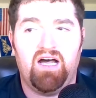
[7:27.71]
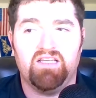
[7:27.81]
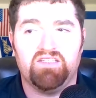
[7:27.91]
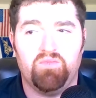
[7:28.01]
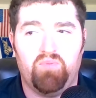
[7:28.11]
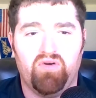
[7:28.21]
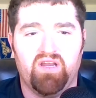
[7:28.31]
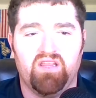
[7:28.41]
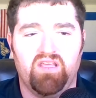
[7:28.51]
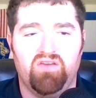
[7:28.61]

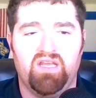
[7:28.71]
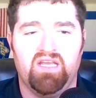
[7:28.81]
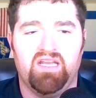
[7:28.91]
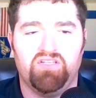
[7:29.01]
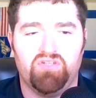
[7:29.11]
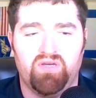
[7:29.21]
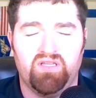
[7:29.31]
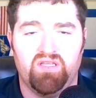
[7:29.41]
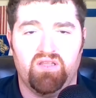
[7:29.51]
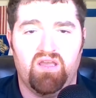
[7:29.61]
supporting the Union and
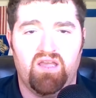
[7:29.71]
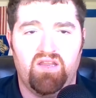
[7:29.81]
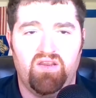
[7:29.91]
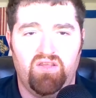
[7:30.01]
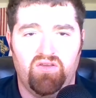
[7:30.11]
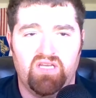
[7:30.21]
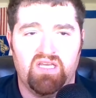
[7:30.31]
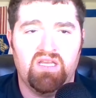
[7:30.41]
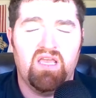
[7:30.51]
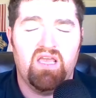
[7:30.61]
join the
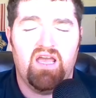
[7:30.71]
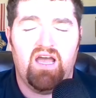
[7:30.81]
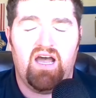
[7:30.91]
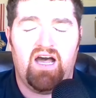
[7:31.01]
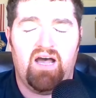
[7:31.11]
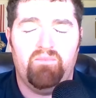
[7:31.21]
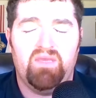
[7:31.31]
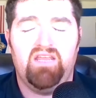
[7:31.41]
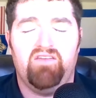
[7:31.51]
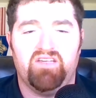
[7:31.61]
Union,
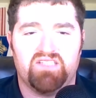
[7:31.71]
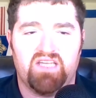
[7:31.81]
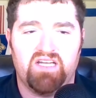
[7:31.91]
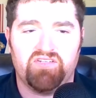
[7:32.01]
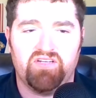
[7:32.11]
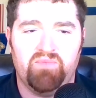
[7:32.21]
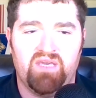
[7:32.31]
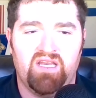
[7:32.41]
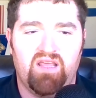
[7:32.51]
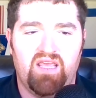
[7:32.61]
many of its
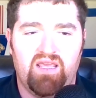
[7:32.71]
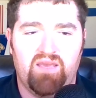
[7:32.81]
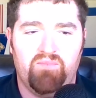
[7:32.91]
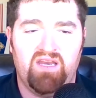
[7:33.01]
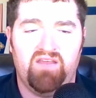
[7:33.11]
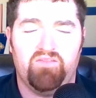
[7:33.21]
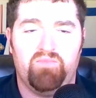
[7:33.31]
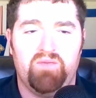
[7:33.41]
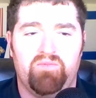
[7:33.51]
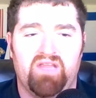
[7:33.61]
countrymen, many
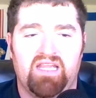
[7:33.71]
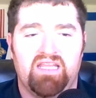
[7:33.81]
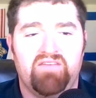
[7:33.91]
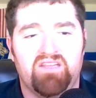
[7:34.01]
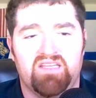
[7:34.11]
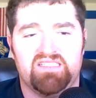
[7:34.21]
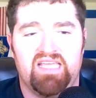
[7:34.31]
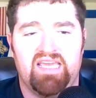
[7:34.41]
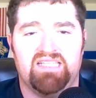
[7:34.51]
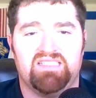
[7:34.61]
of the people that lived in
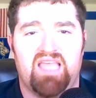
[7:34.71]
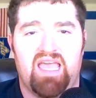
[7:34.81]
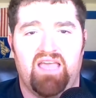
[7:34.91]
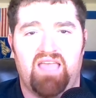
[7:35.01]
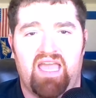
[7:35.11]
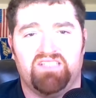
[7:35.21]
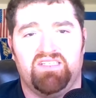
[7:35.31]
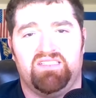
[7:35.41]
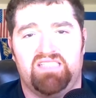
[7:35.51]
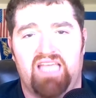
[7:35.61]
the states,
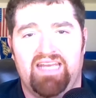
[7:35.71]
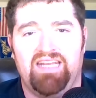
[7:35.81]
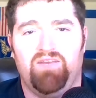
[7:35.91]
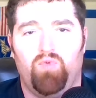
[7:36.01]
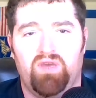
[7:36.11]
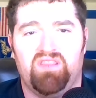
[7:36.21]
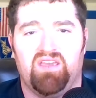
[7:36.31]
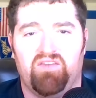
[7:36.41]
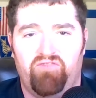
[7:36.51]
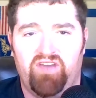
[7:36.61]
actually sided
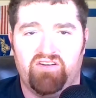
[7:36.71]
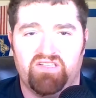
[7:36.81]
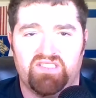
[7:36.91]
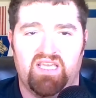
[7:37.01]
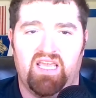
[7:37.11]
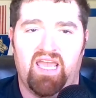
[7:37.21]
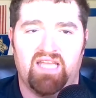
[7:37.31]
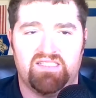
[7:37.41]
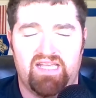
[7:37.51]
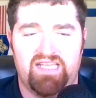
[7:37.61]
with the
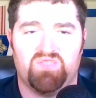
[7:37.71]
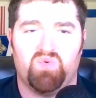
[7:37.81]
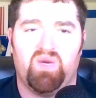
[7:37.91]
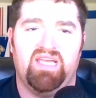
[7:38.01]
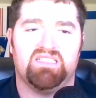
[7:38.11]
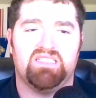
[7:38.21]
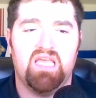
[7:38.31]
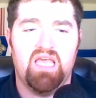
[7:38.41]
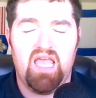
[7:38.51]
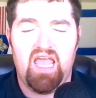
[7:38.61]
Confederacy and states'
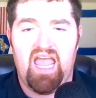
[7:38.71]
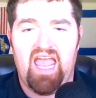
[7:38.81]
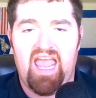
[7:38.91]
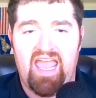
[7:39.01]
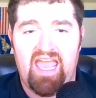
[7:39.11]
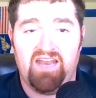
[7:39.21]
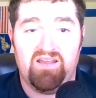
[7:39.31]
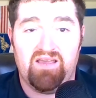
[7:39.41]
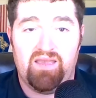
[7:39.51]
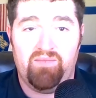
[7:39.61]
rights.
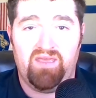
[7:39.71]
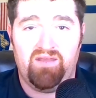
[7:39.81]
And